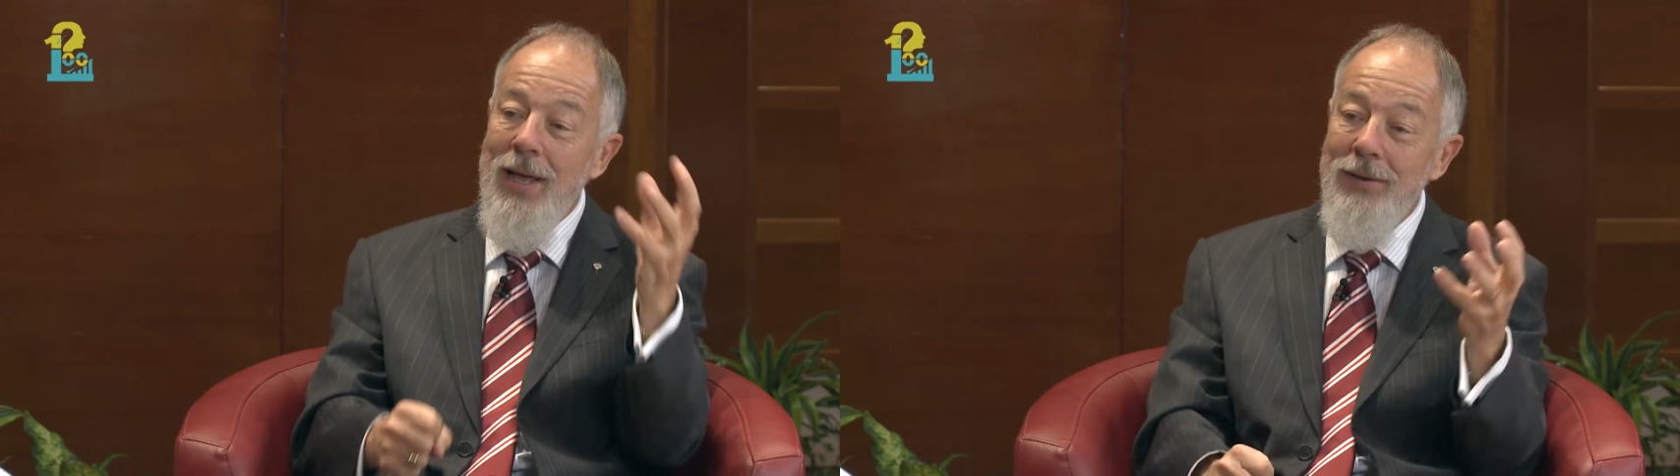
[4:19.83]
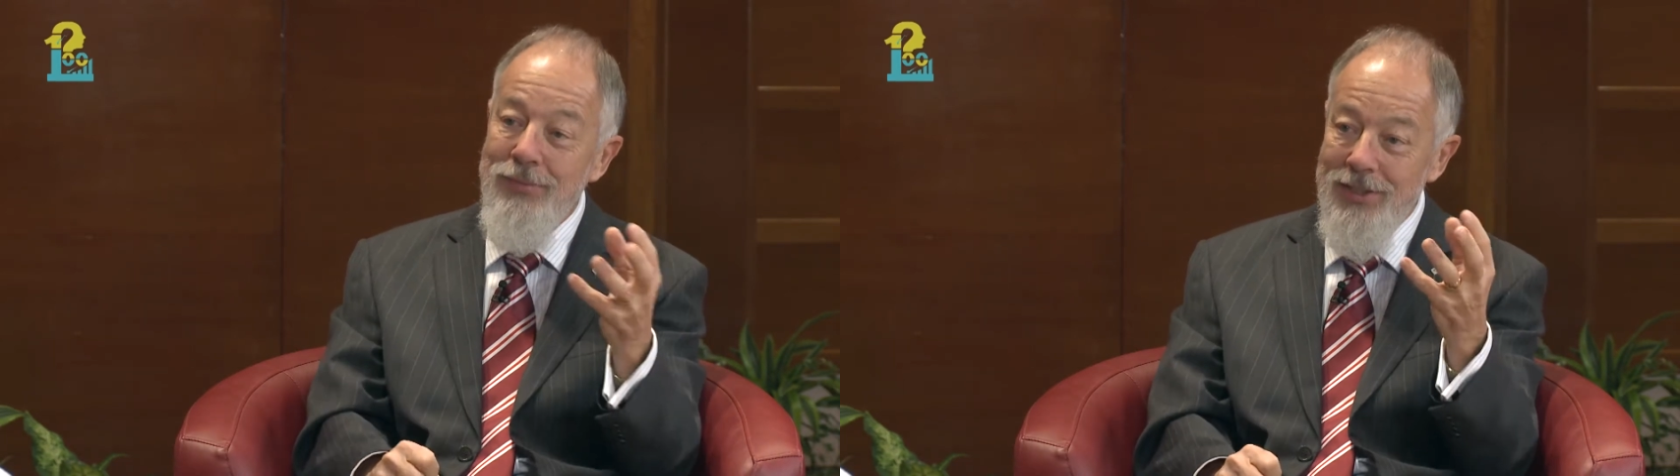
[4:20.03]

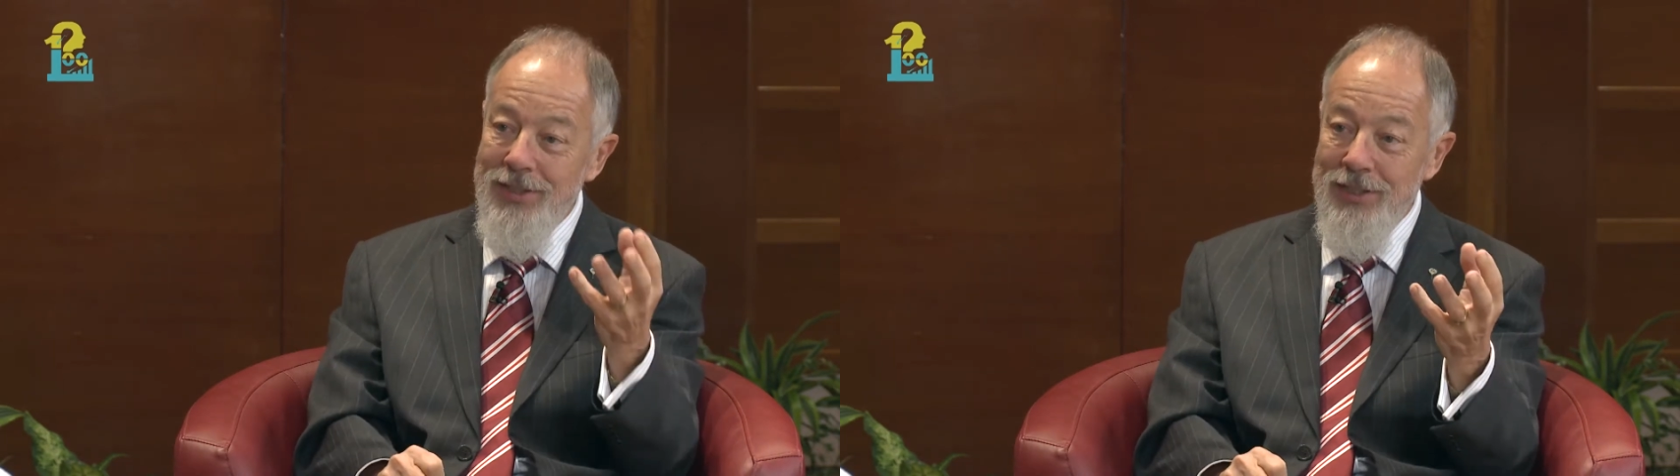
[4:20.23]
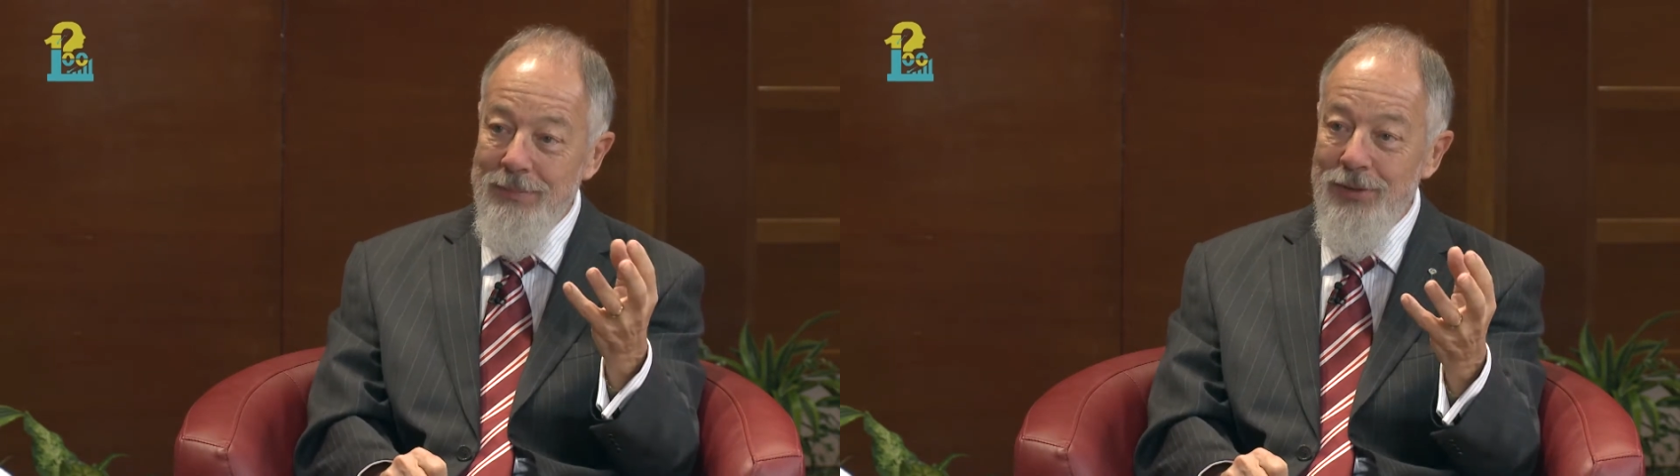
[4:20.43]
how
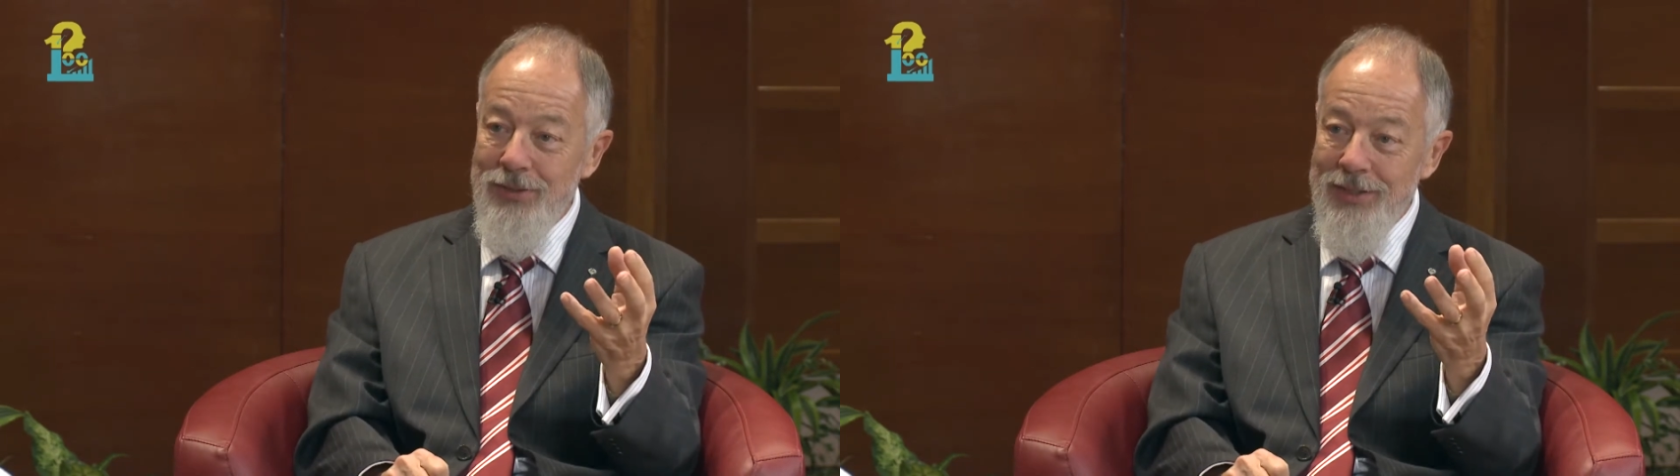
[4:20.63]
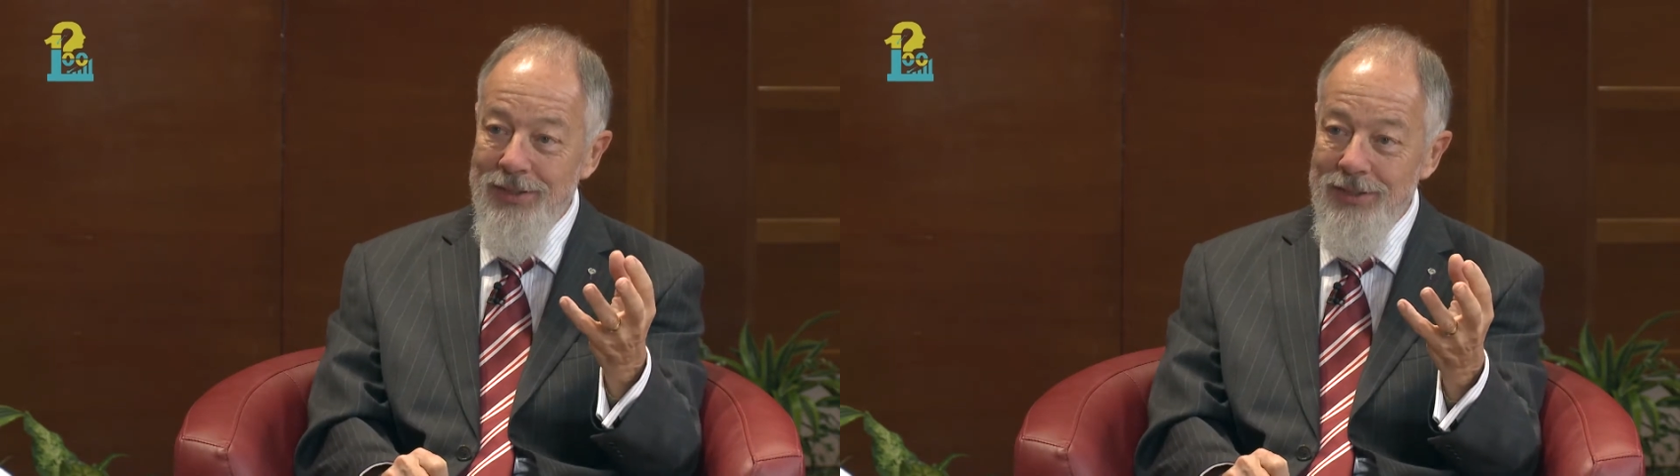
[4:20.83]
risky the
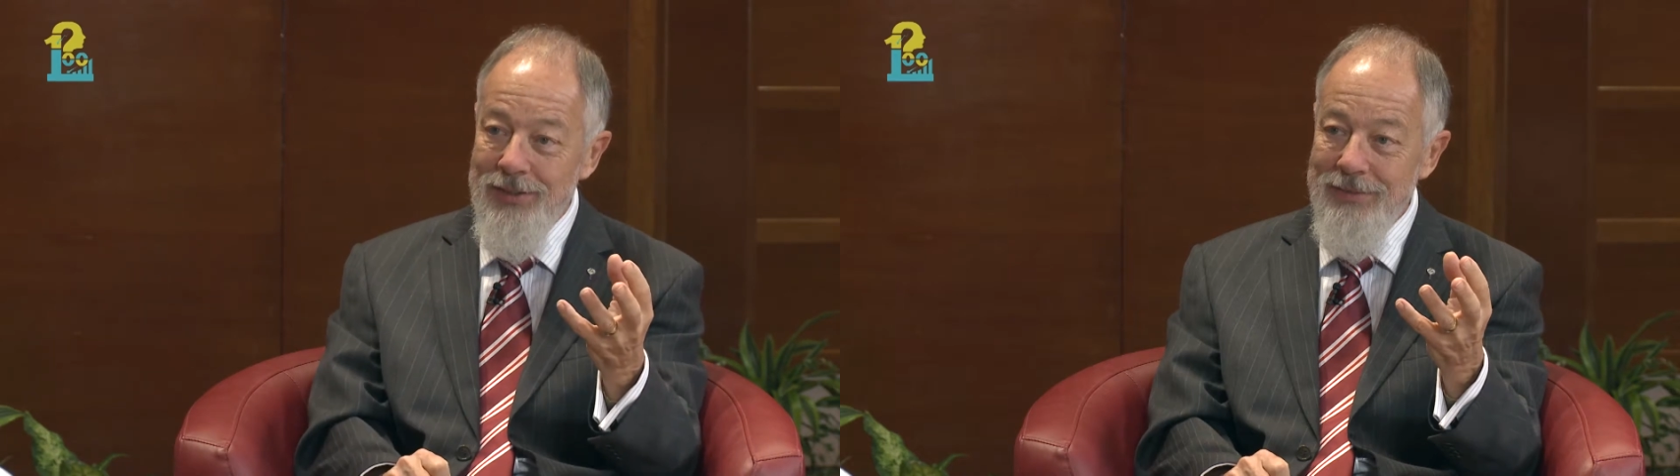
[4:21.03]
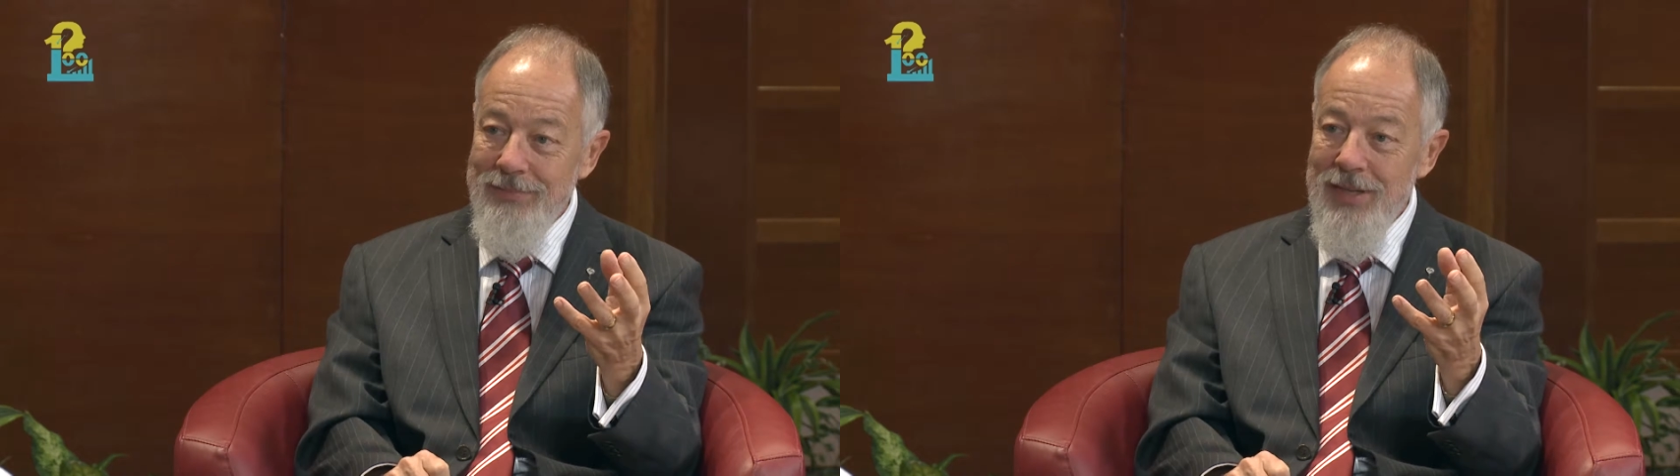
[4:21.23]
project
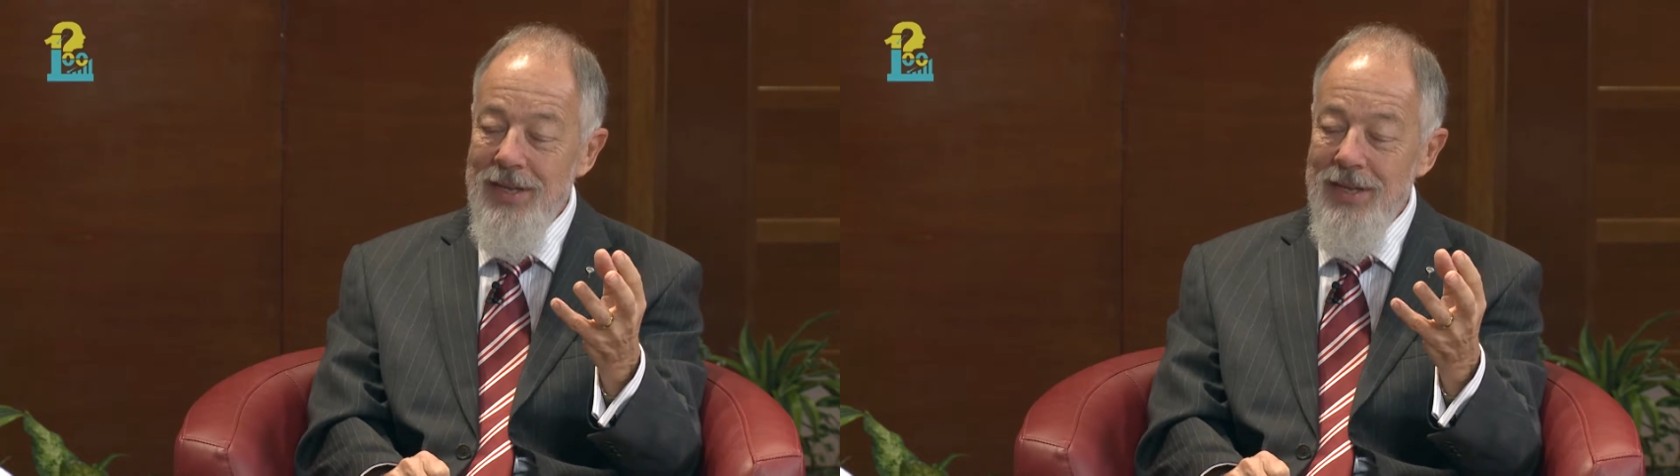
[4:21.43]
is.